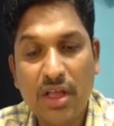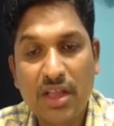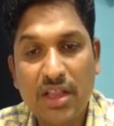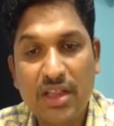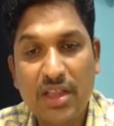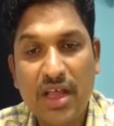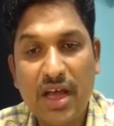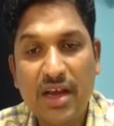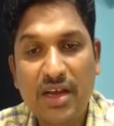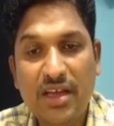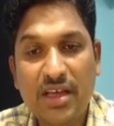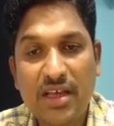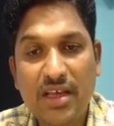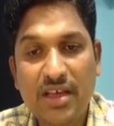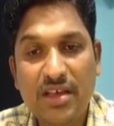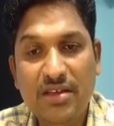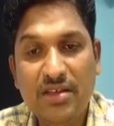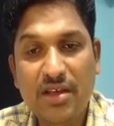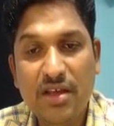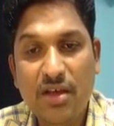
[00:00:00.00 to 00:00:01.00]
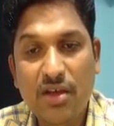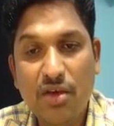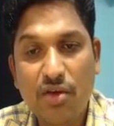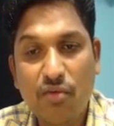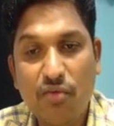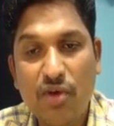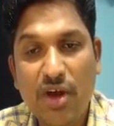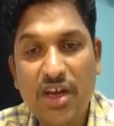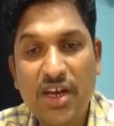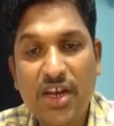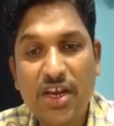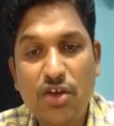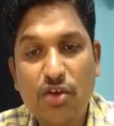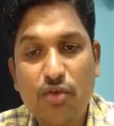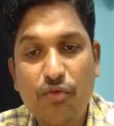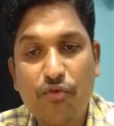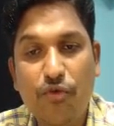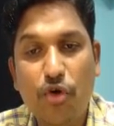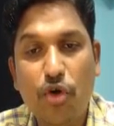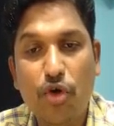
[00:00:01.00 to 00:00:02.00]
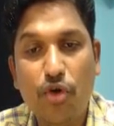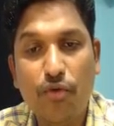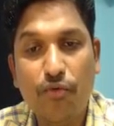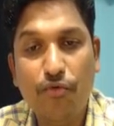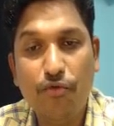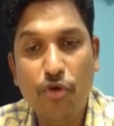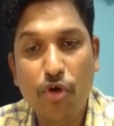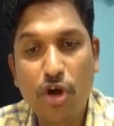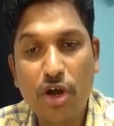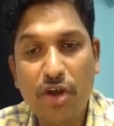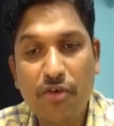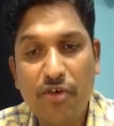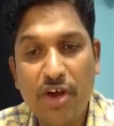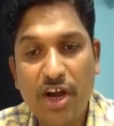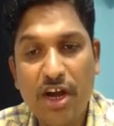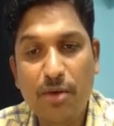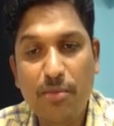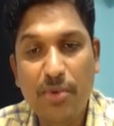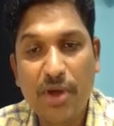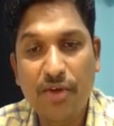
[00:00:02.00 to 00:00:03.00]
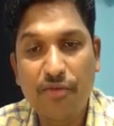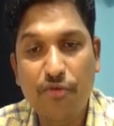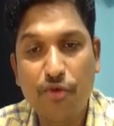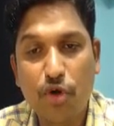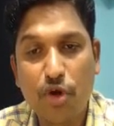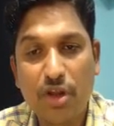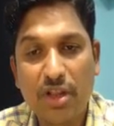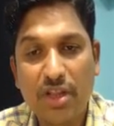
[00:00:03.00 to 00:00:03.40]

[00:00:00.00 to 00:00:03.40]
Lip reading: That is 1 into 4. 4 divided by 4.